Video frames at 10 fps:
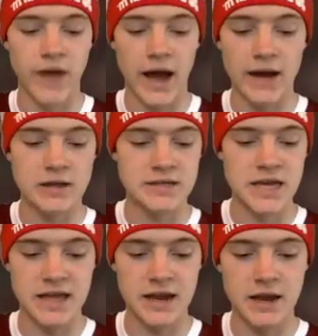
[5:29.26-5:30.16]
I can
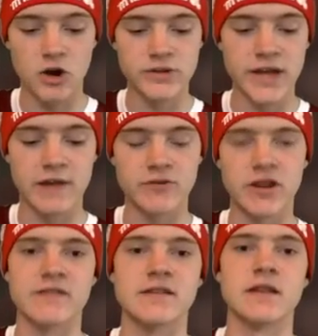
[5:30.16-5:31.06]
take that all day, every day.
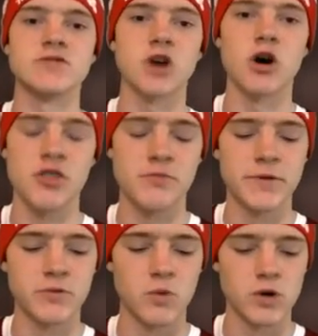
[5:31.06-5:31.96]
That's going to give us all three
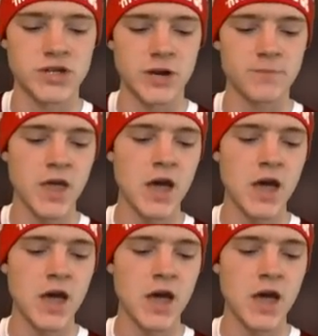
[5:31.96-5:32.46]
rewards here.